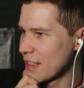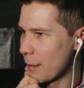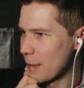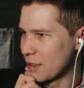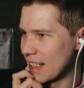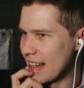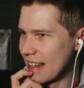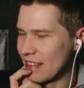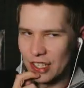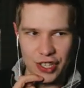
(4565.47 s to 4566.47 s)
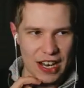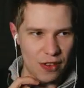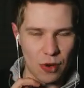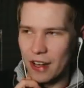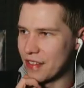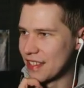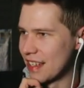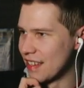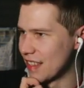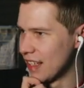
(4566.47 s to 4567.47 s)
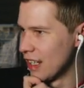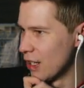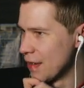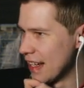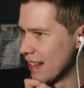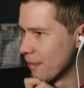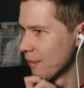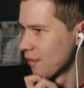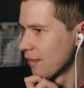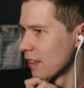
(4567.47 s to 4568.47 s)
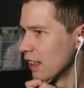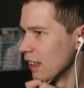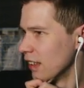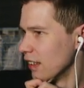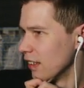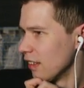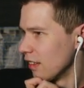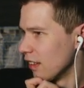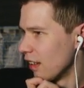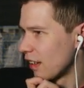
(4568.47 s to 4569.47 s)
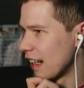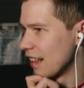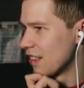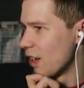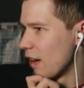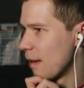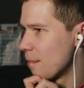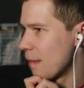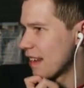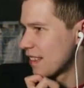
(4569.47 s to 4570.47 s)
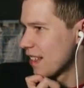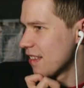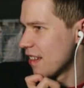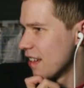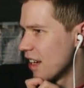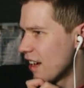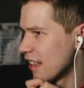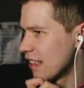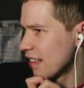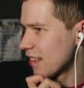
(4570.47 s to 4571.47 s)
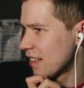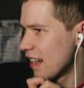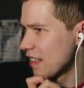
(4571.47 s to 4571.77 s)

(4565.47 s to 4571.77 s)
are people saying in the chat while this is loading? Okay, so Medicine9 says,